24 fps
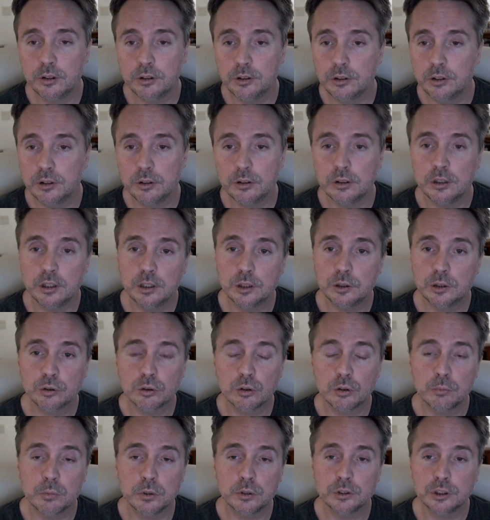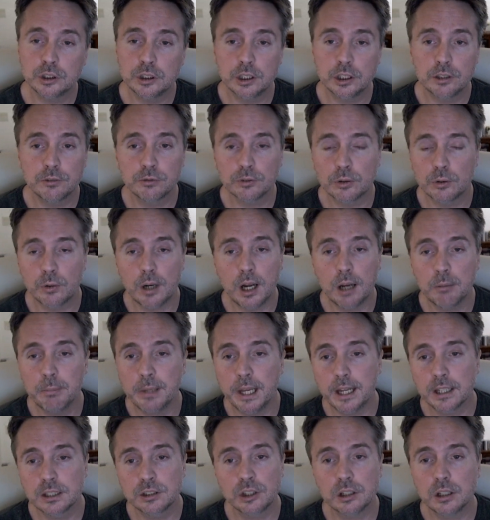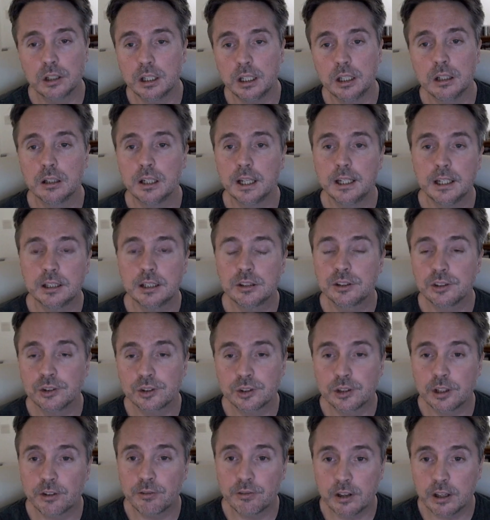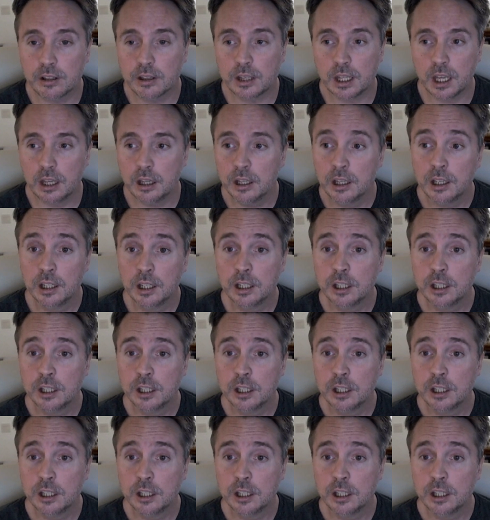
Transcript: do the usual bullshit for ROM hacks and legal edits and stuff like that.